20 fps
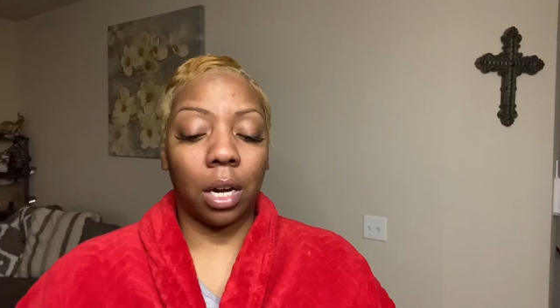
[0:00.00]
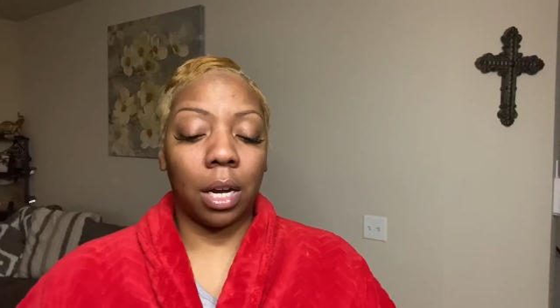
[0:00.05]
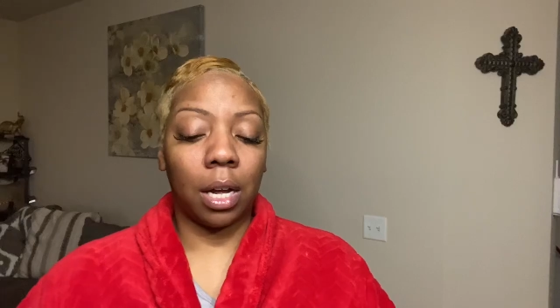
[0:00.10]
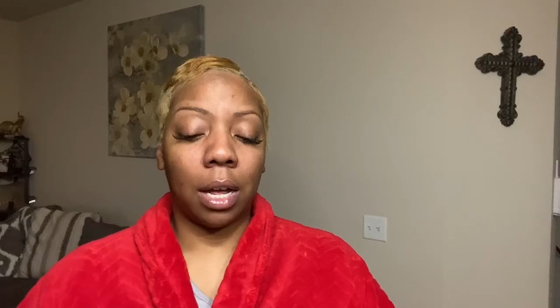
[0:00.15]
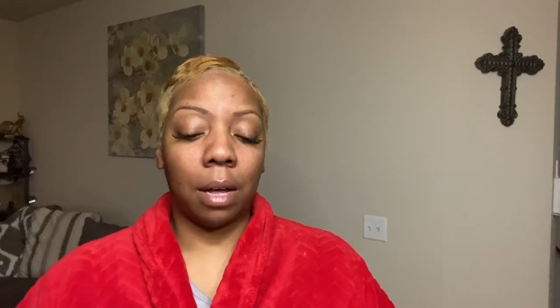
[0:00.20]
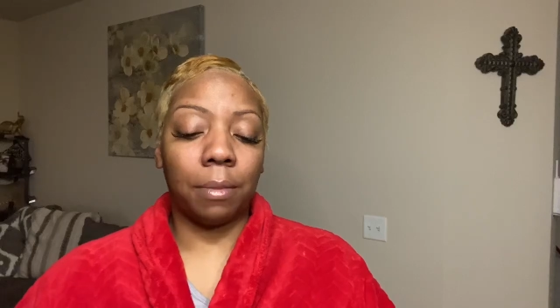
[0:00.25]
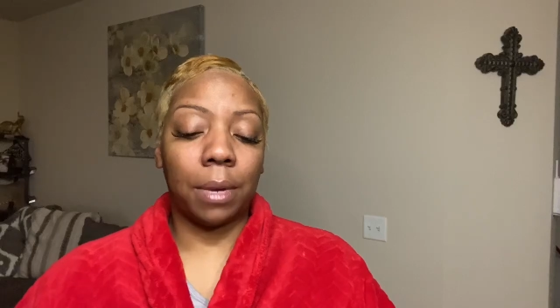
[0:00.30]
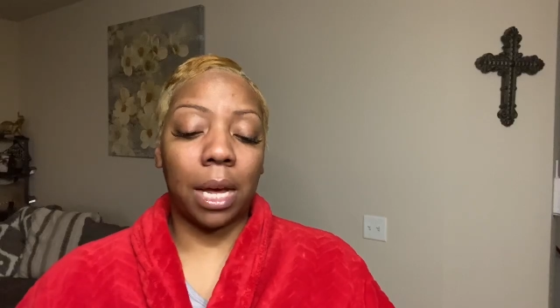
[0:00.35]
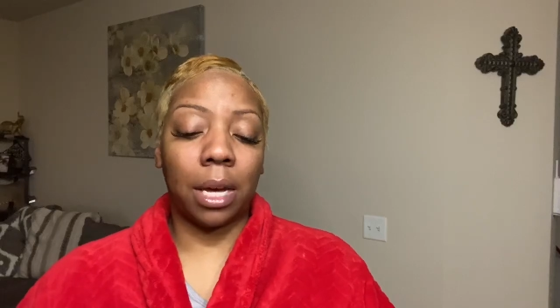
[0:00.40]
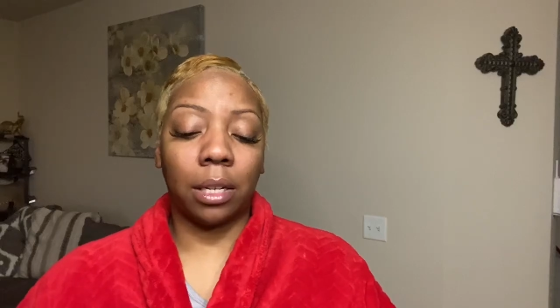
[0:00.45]

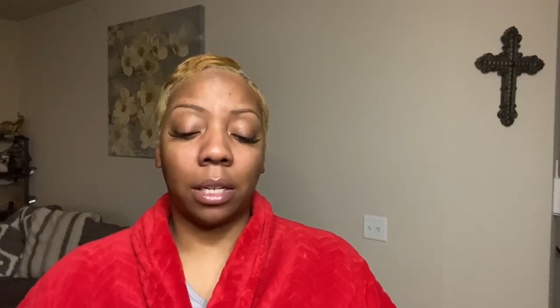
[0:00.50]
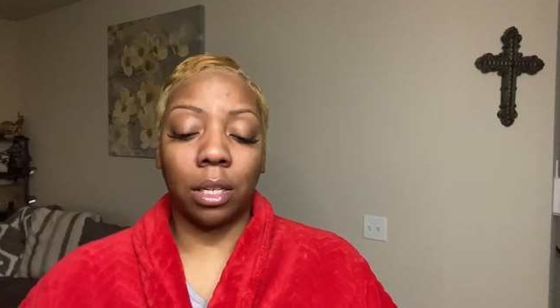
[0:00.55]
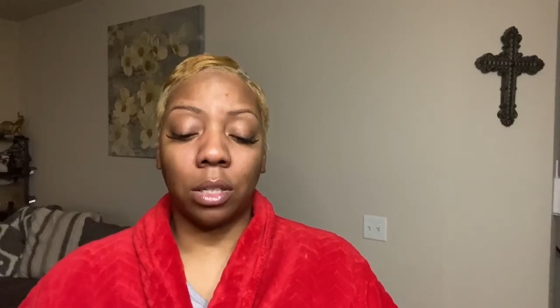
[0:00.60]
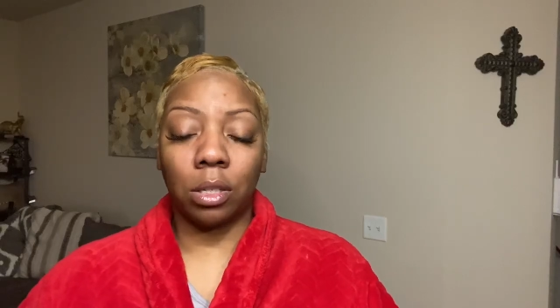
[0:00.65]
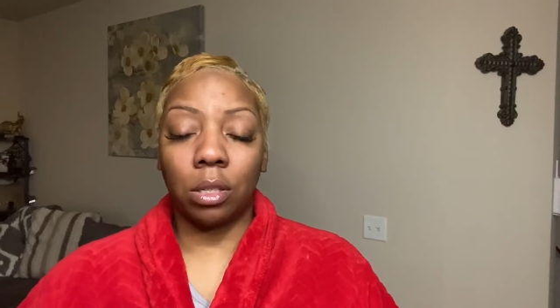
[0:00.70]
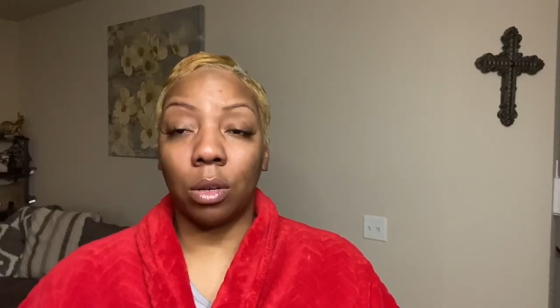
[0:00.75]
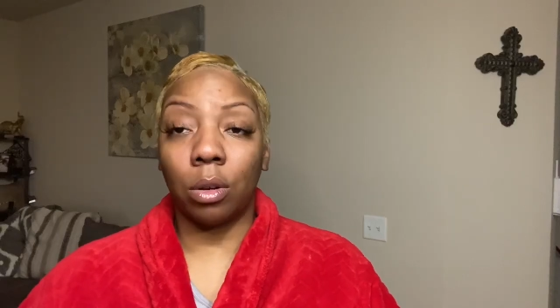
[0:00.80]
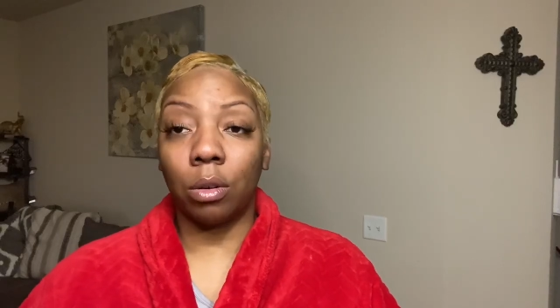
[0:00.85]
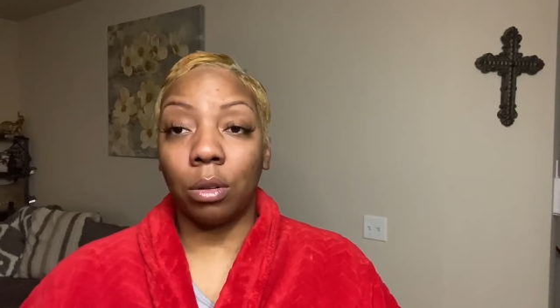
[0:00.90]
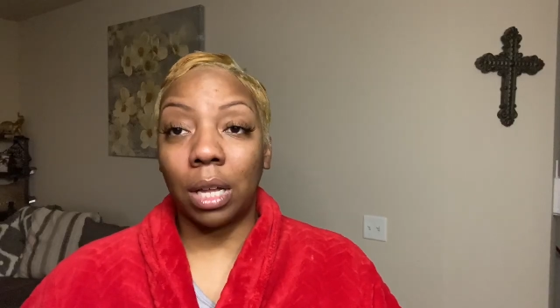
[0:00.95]
I'm acting
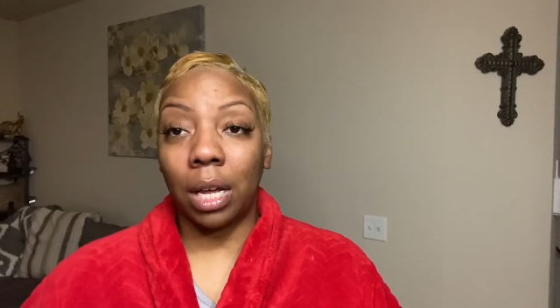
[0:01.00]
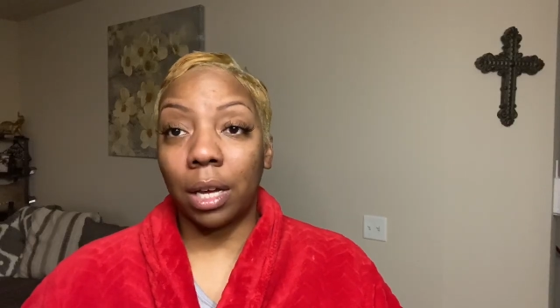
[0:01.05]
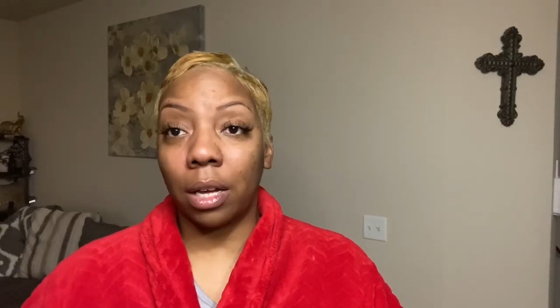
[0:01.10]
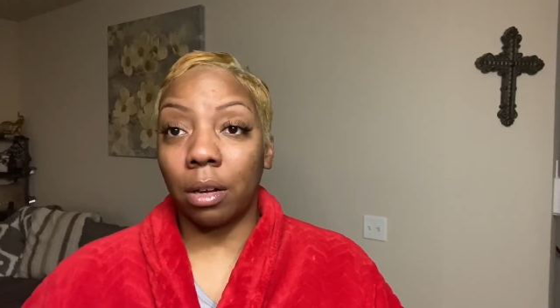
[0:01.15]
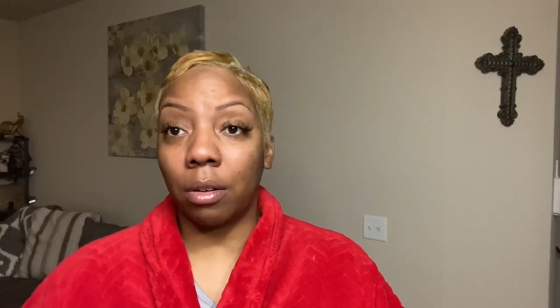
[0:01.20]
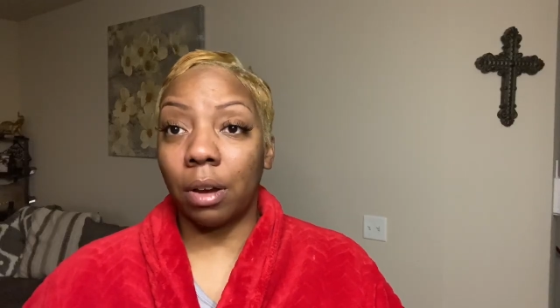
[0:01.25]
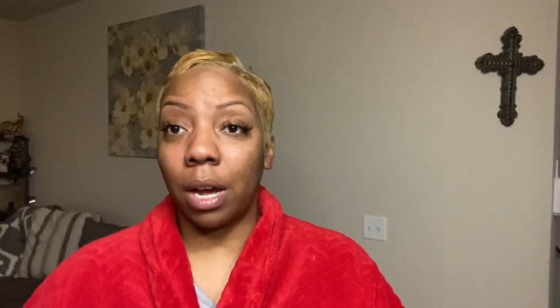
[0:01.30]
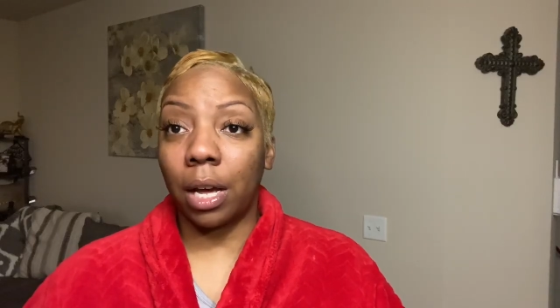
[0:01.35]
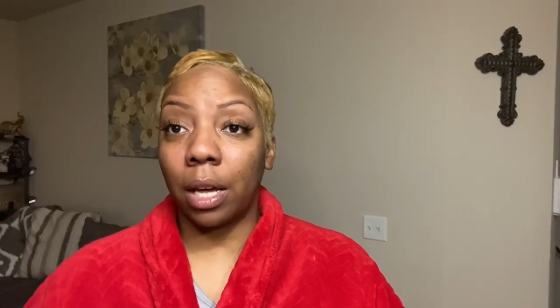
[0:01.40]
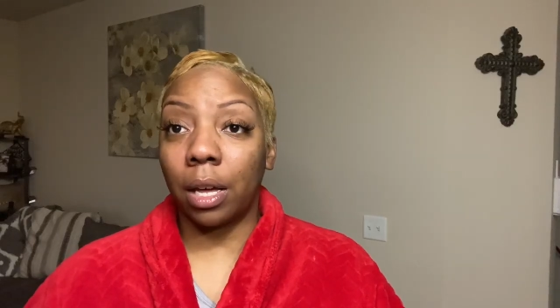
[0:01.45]
so like a
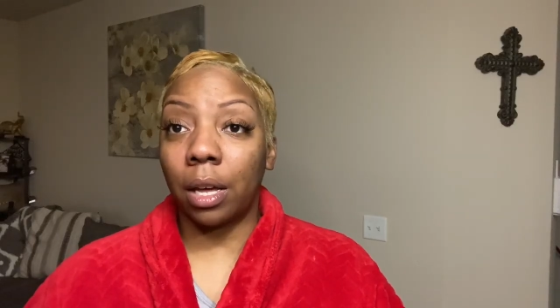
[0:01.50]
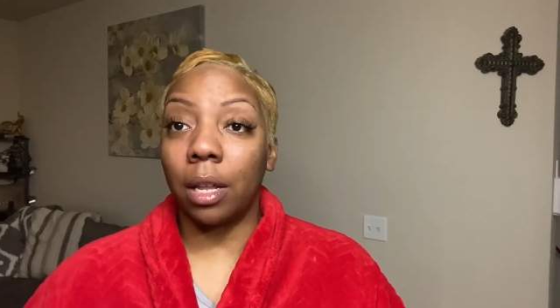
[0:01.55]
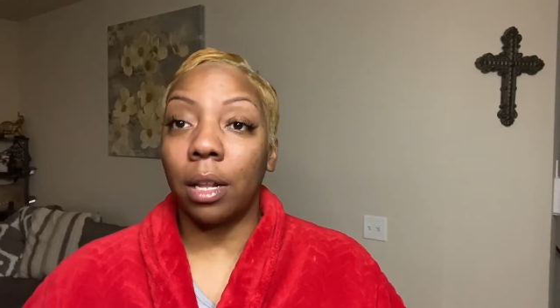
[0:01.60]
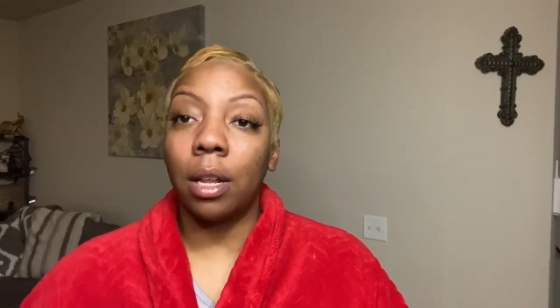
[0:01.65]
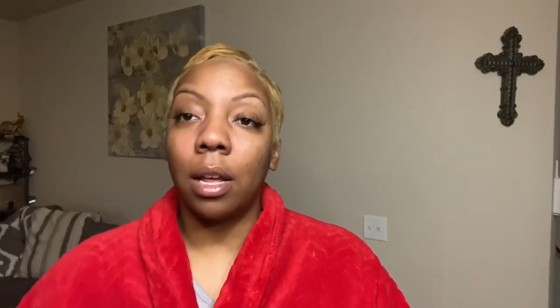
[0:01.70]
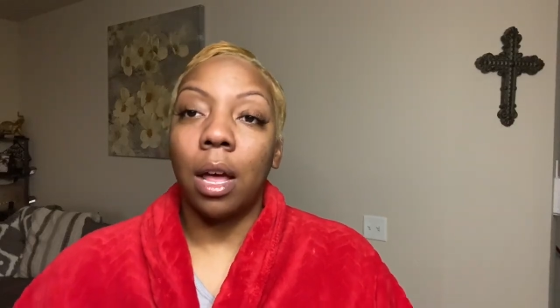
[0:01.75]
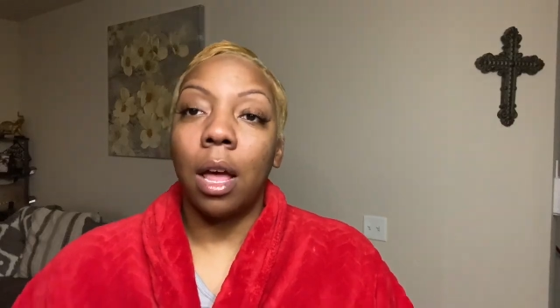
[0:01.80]
crackhead.